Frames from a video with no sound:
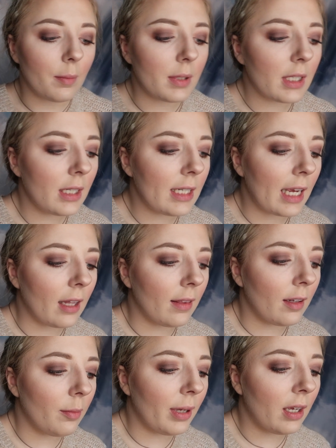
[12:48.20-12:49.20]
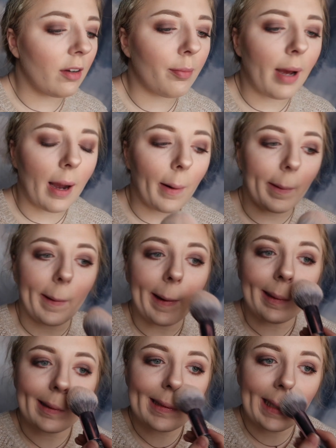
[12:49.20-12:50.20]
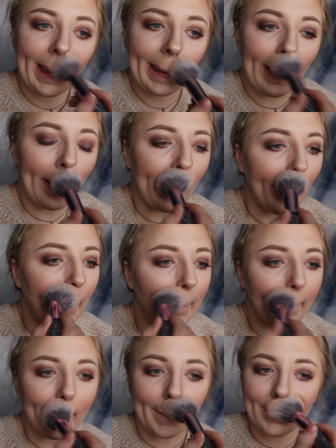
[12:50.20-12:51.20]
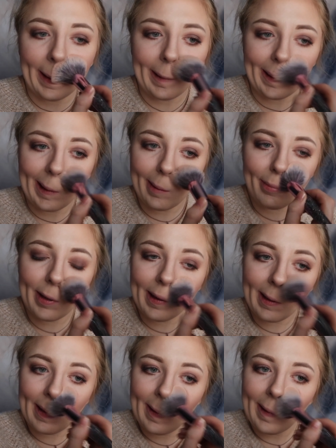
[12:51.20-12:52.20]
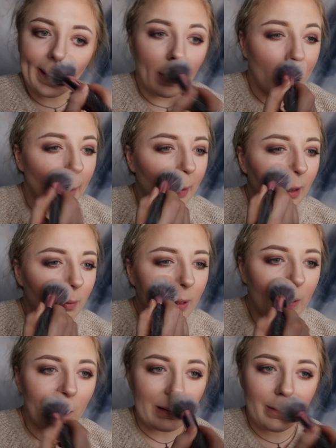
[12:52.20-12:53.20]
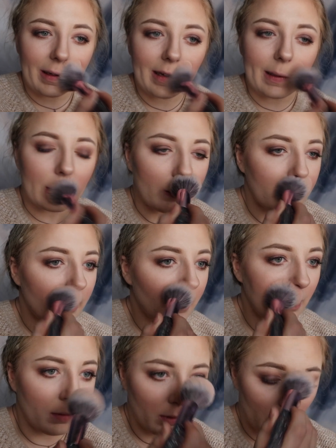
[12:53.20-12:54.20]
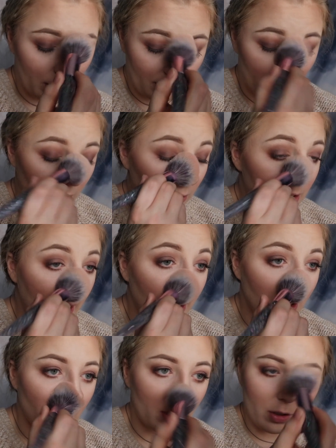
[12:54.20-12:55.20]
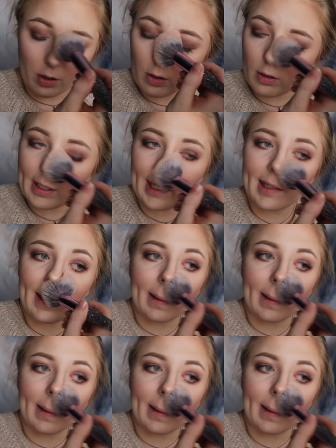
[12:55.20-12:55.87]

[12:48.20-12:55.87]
I'm just gonna take a little bit of powder and set my lip and around my nose and my nose actually, just do the whole dang